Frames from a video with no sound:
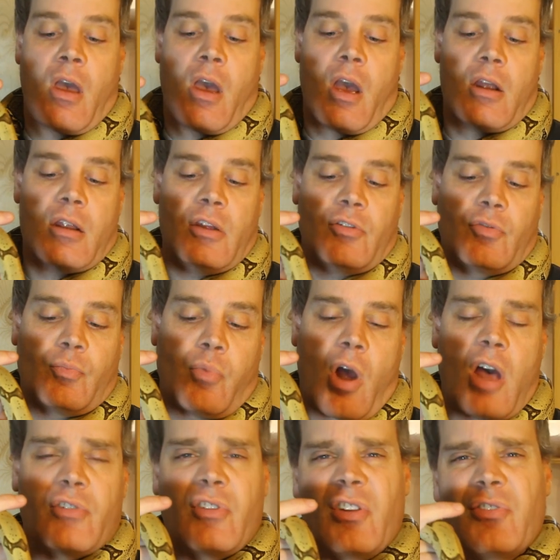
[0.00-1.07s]
And this
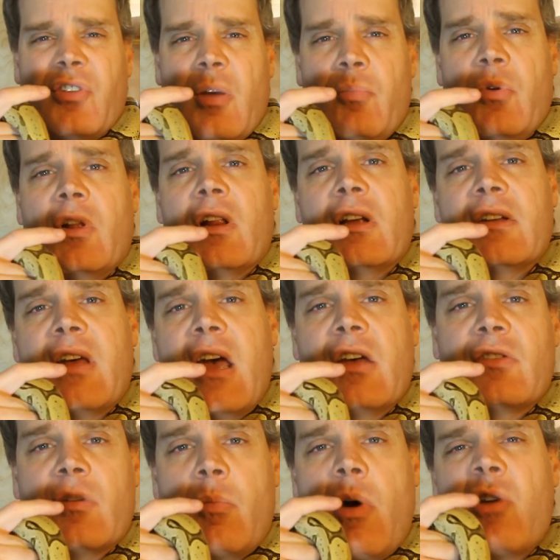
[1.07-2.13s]
process typically
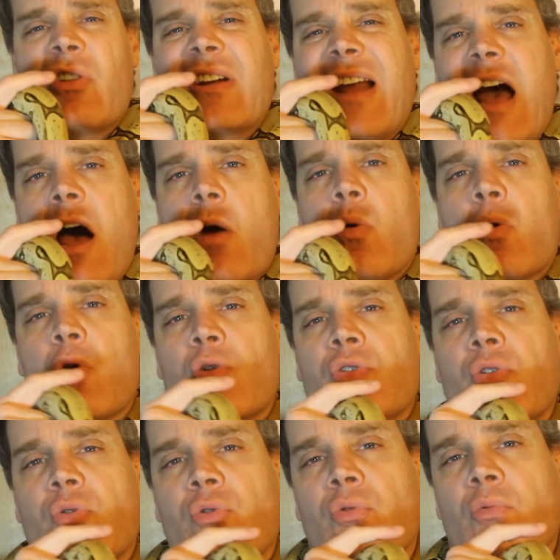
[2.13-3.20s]
takes about an hour
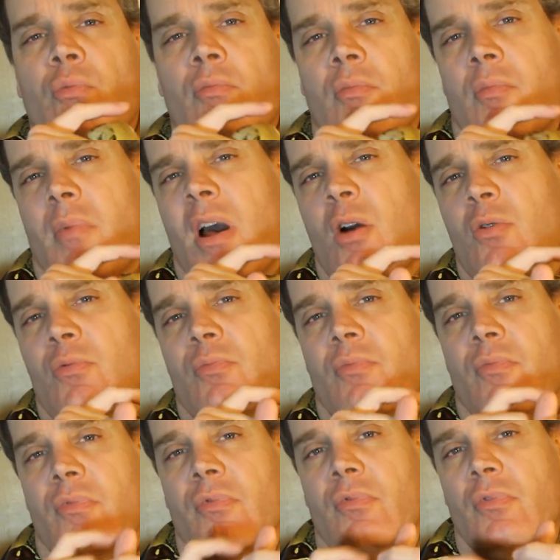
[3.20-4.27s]
to about
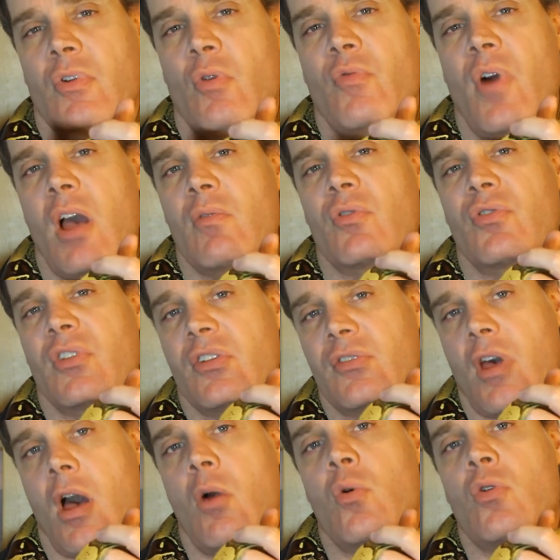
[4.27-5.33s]
you know five or six
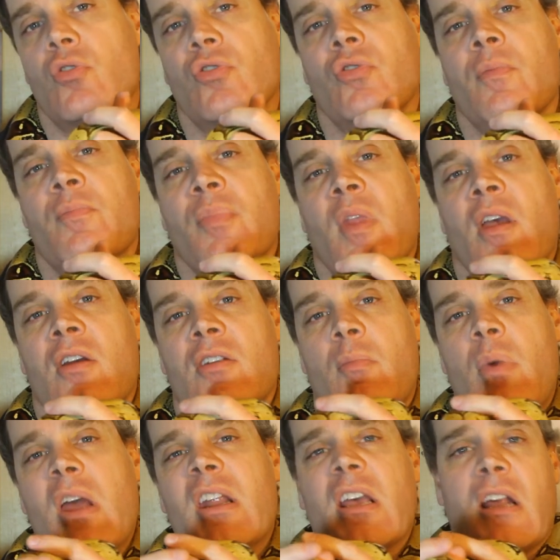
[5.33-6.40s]
hours,
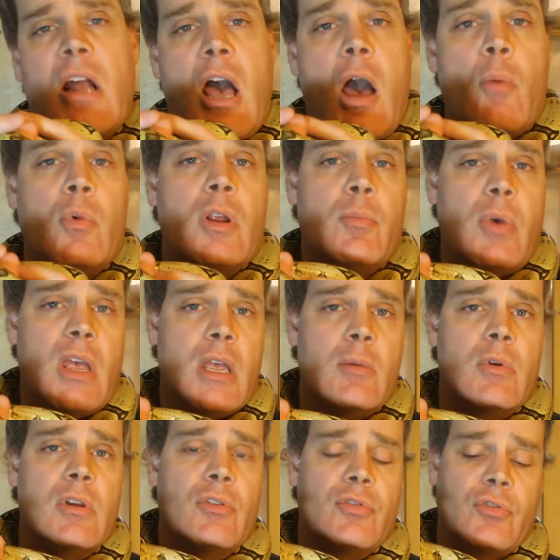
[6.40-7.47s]
depending on how many
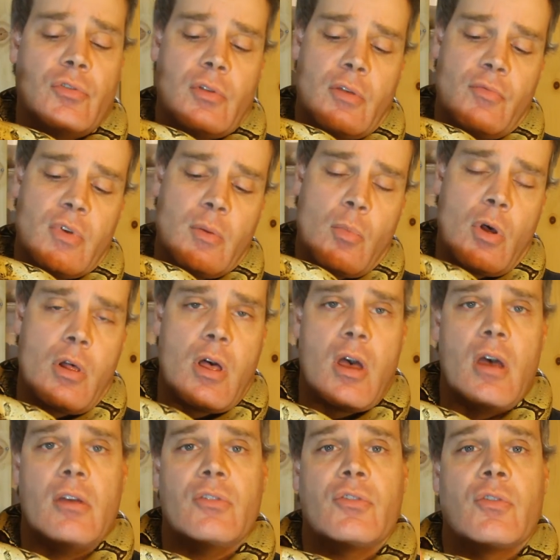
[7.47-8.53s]
babies the female
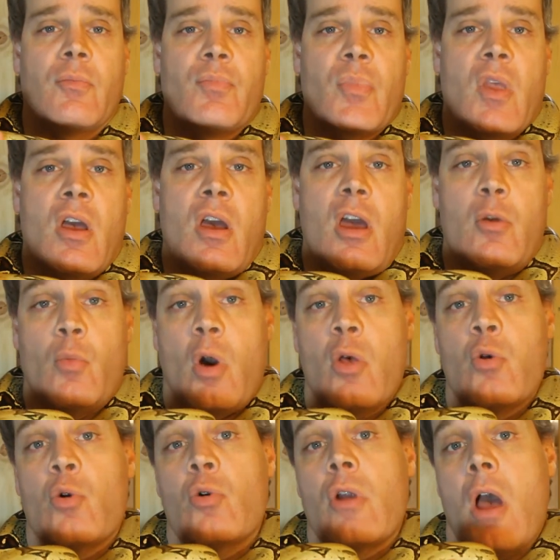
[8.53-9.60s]
has and
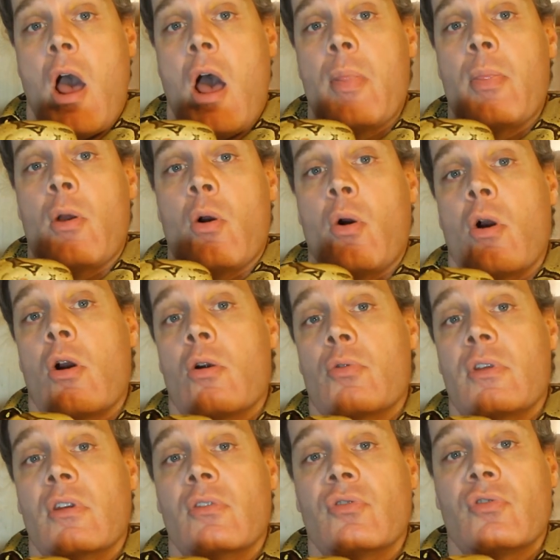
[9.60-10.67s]
whether or not there are
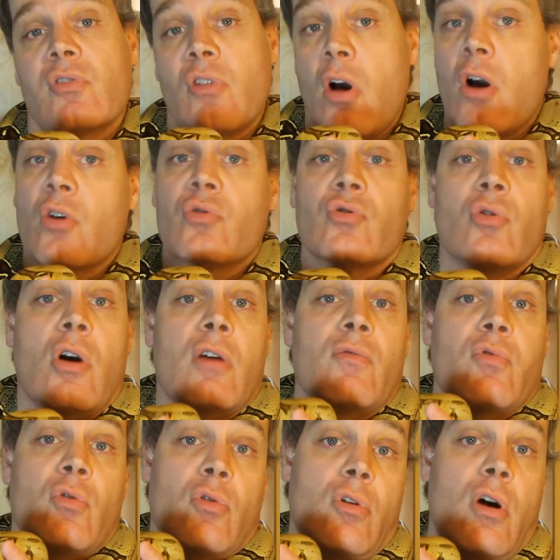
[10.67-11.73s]
these slugs or
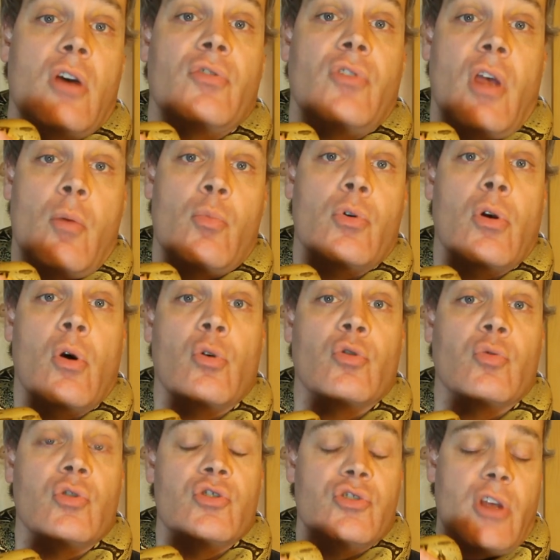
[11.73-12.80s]
unfertilized
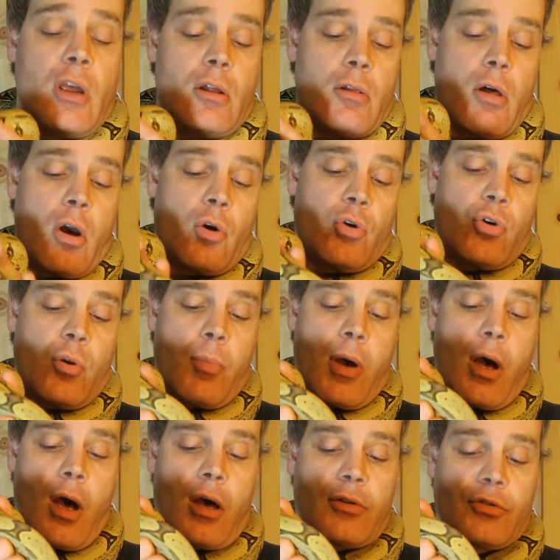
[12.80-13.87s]
embryos which take longer to
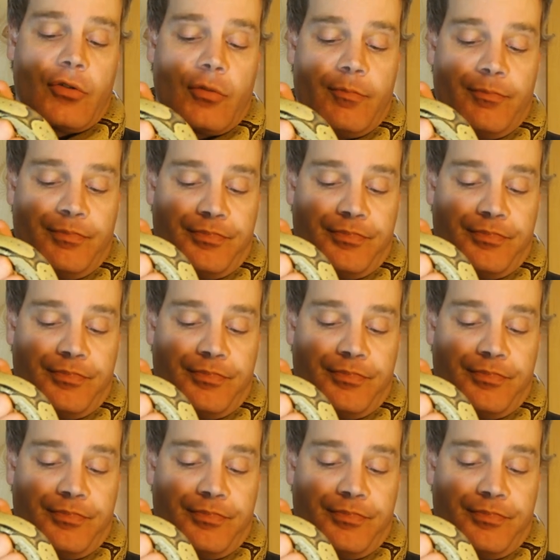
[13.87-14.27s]
pass.